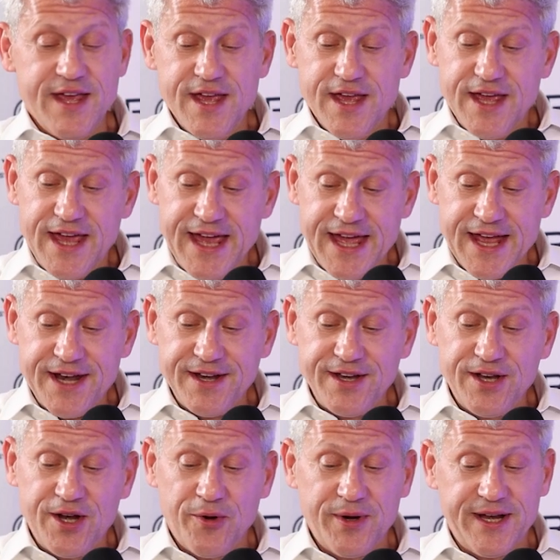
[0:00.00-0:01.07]
And,
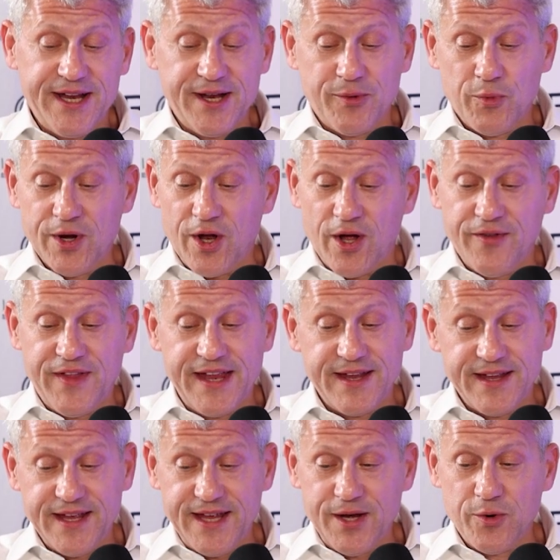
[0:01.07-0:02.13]
it went on.
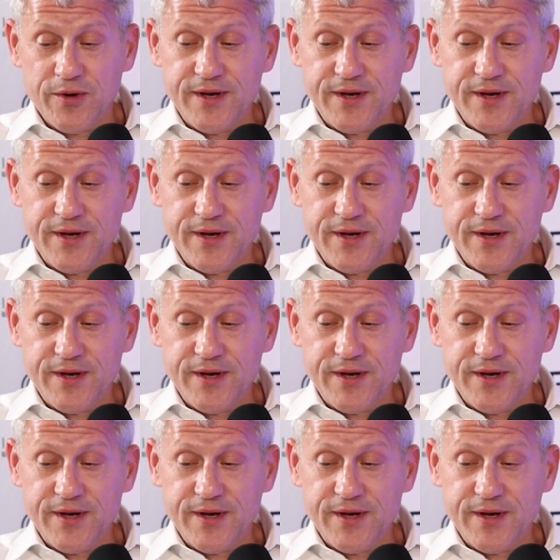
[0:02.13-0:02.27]
In